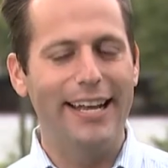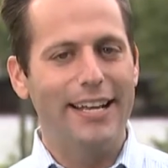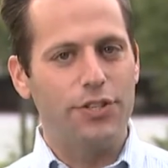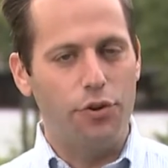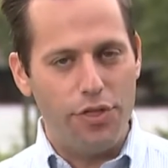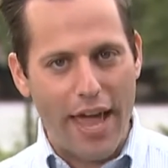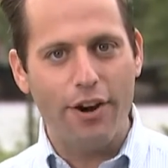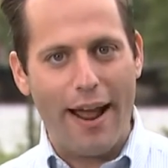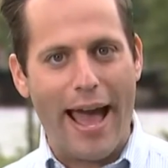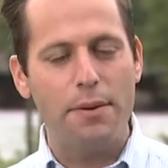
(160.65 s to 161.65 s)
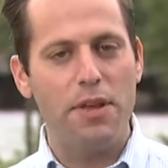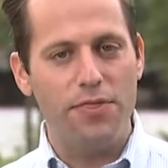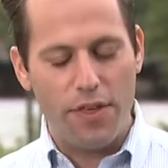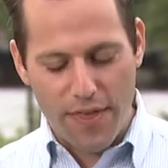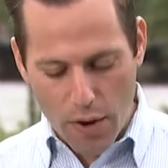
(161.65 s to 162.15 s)
So they are adamant
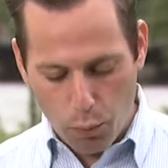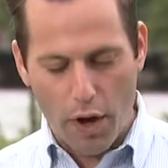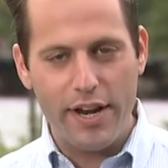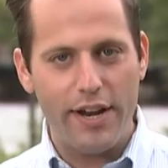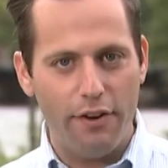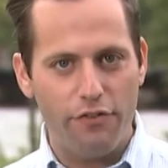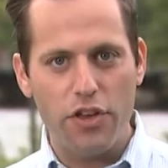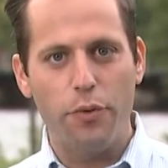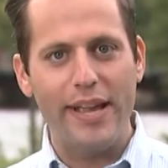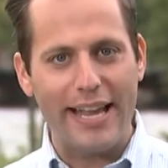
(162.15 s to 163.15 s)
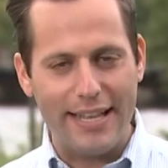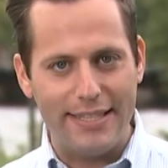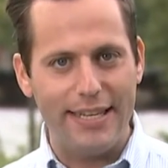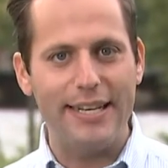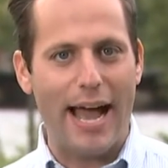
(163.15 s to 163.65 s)
that they wanted a viewing and
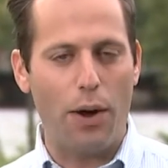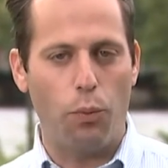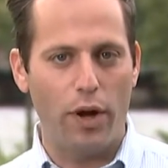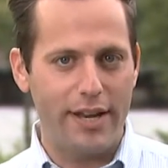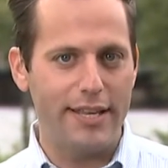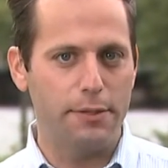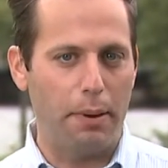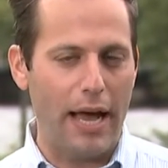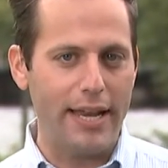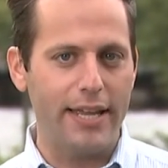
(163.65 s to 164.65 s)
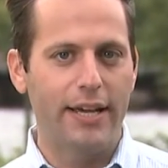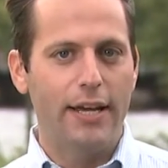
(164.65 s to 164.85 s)
did not want his body,